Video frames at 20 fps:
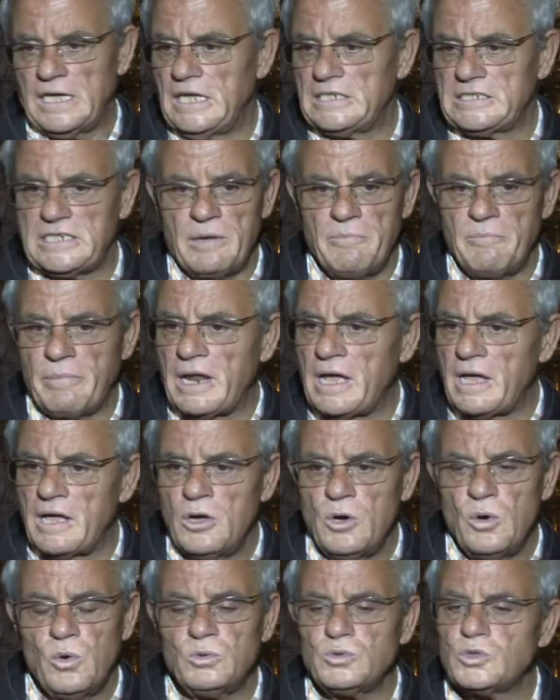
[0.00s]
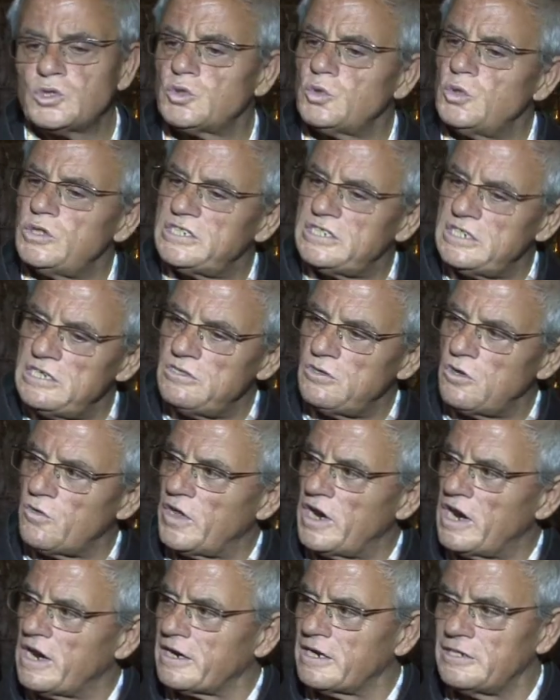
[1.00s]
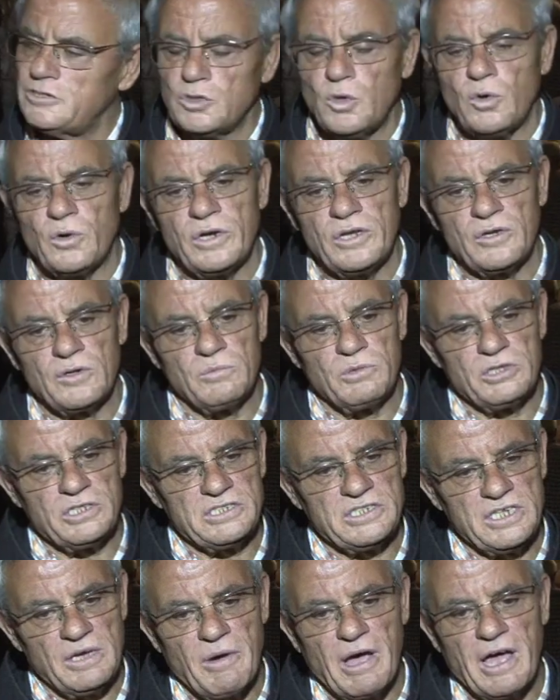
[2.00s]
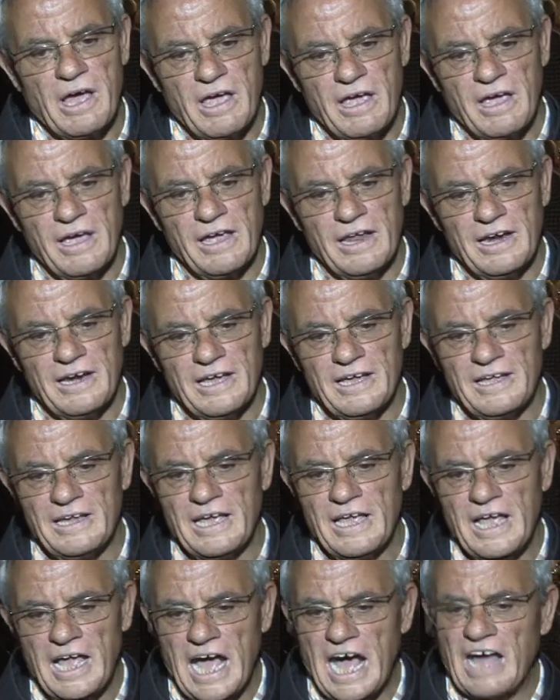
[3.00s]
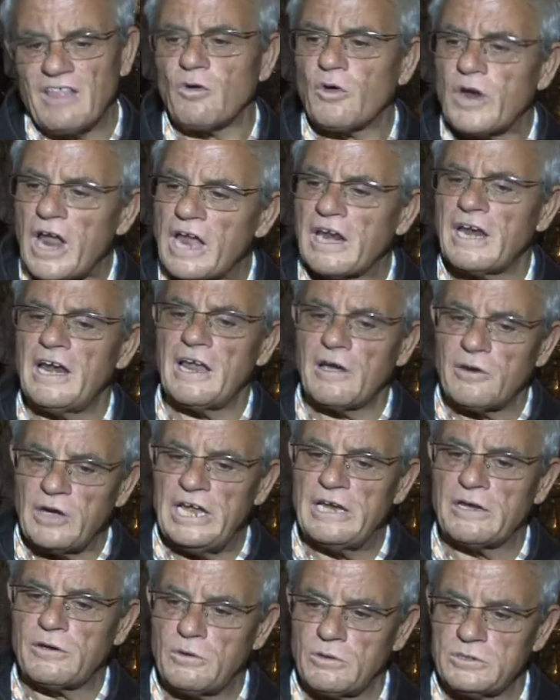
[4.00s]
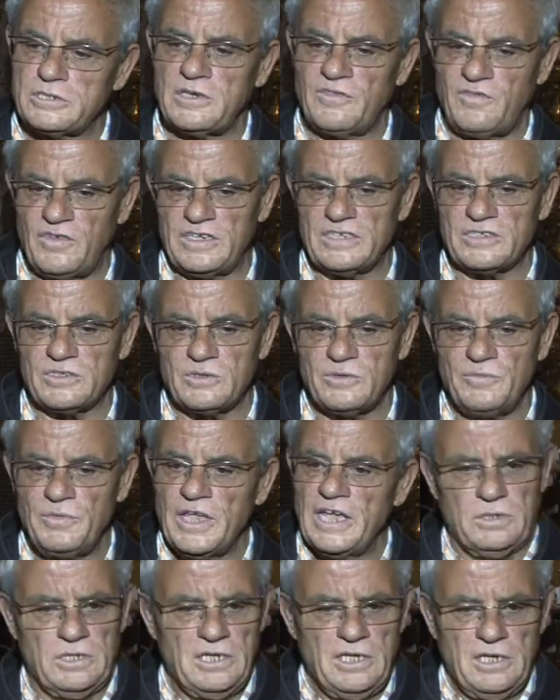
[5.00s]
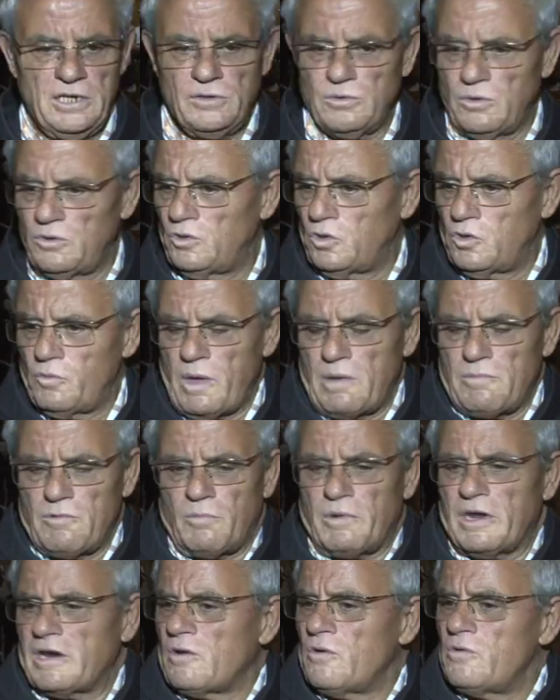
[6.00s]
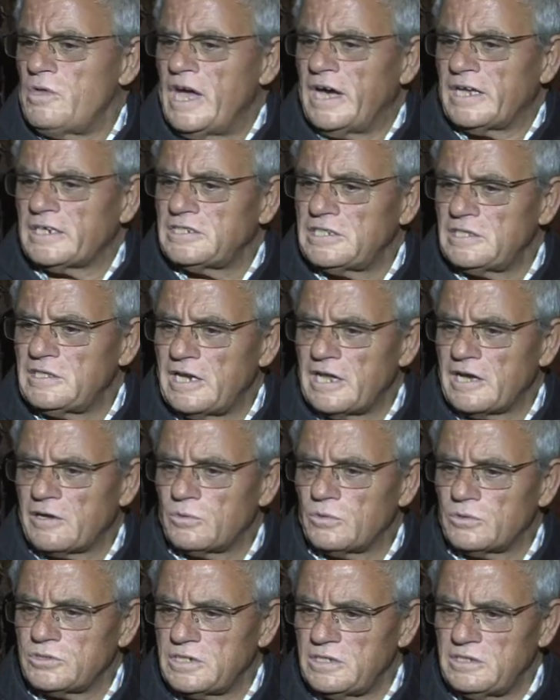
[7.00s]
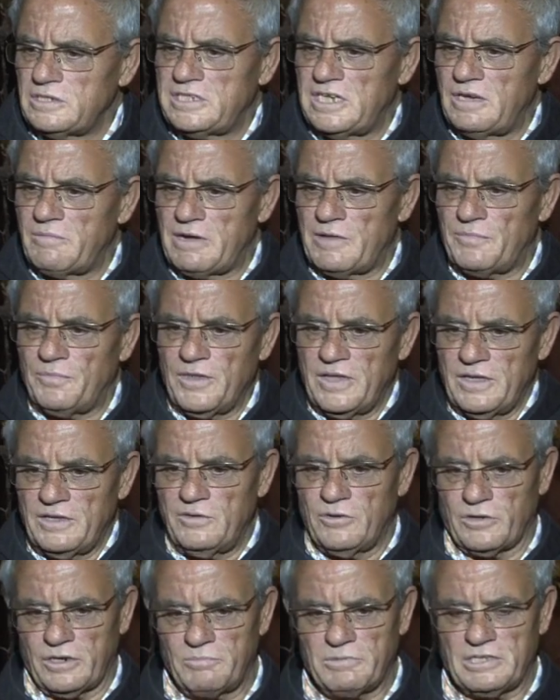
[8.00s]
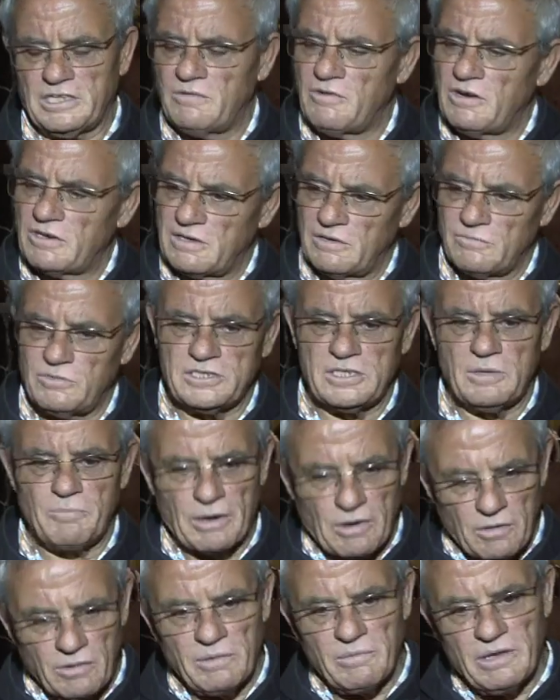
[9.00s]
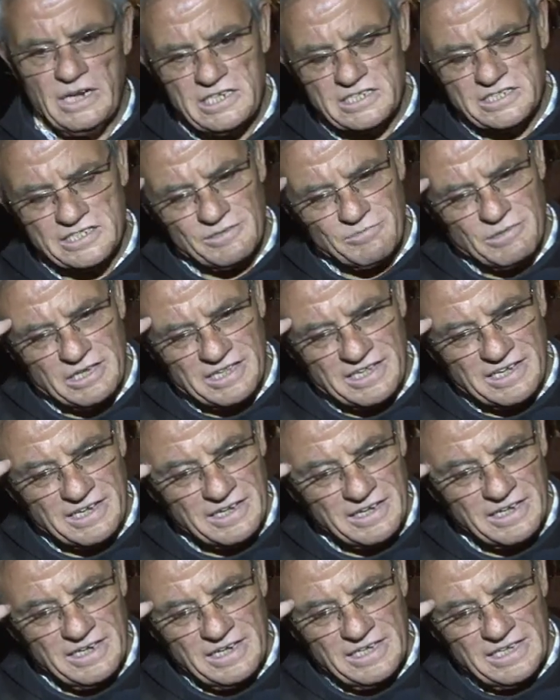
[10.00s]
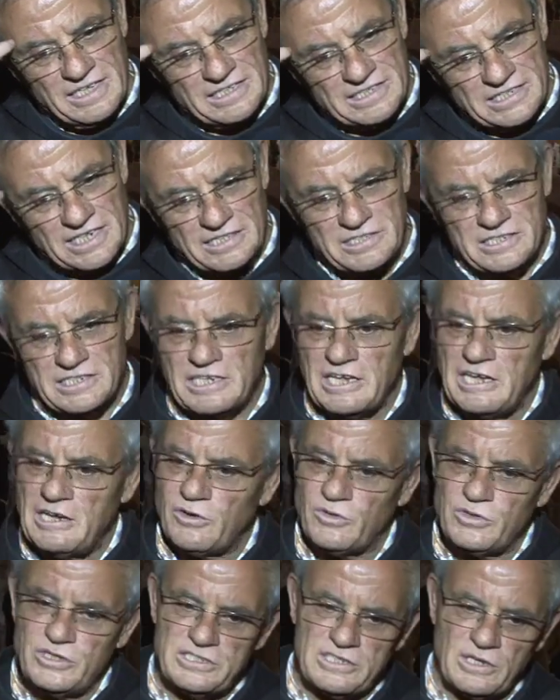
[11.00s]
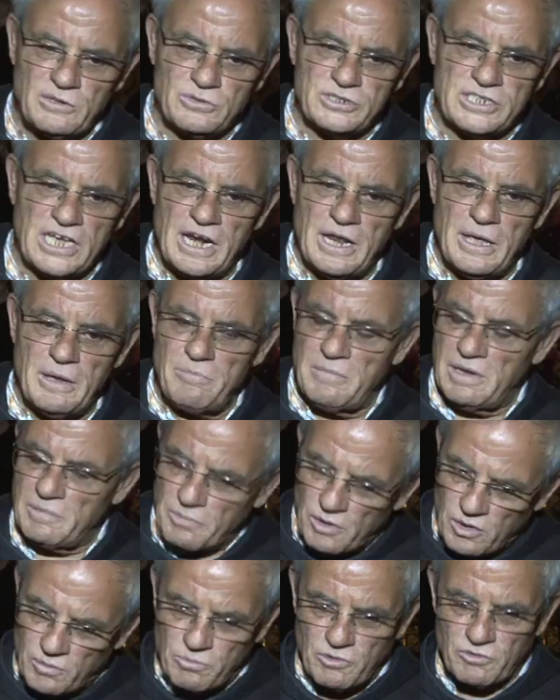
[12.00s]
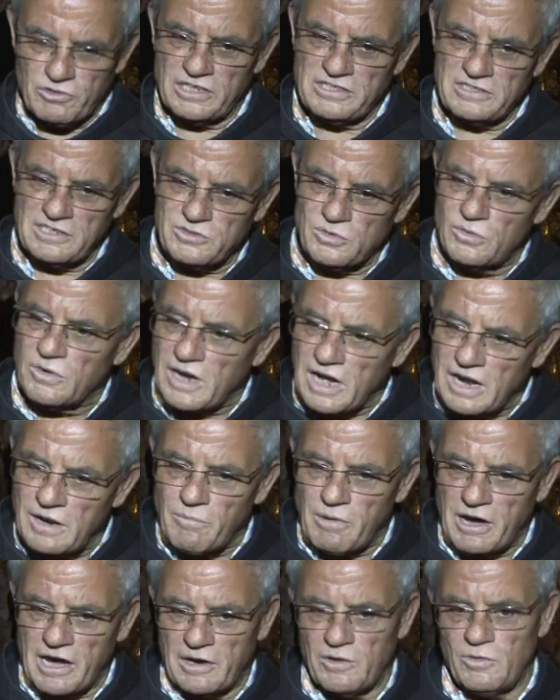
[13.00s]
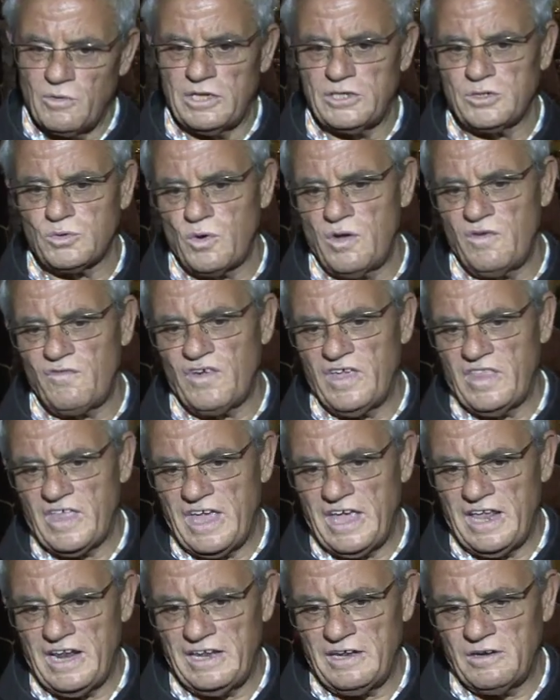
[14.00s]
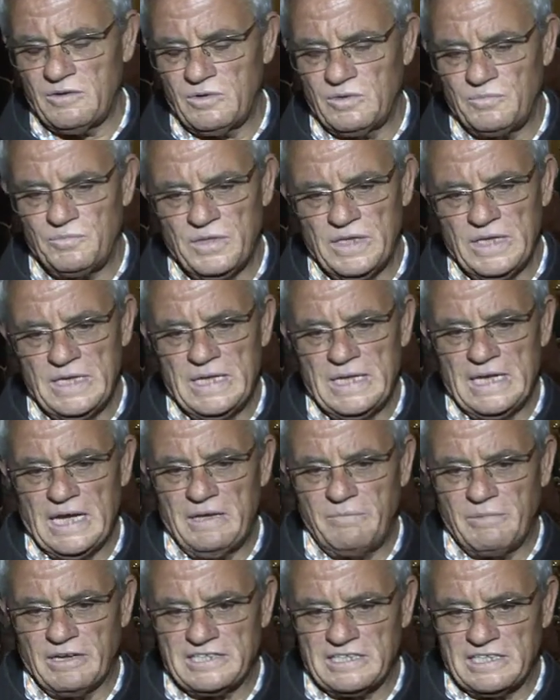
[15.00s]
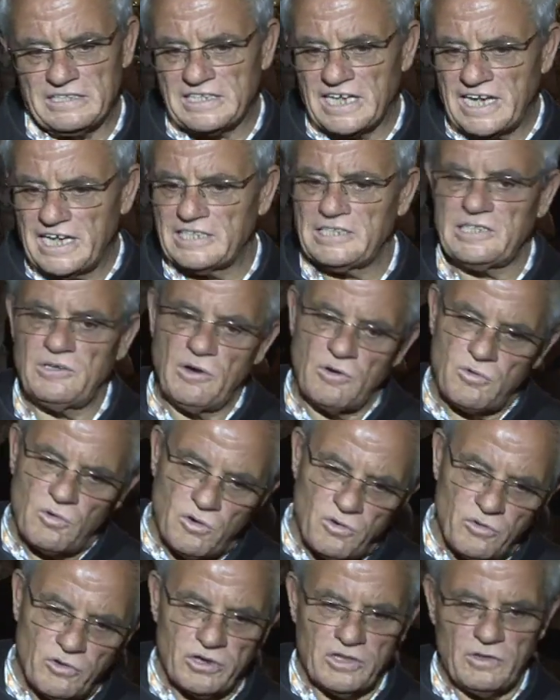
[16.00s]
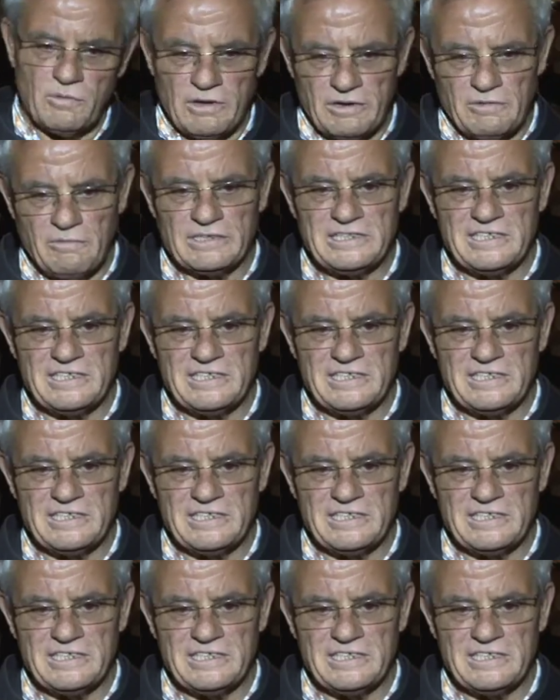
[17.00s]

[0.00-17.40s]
To venerate a crucifix seems to be a suicide of reason, as Hegel said. But we must not be ashamed of the cross, as St. Cyril of Jerusalem said, speaking to the faithful, to the baptized and to those who were about to be baptized, precisely here on Calvary.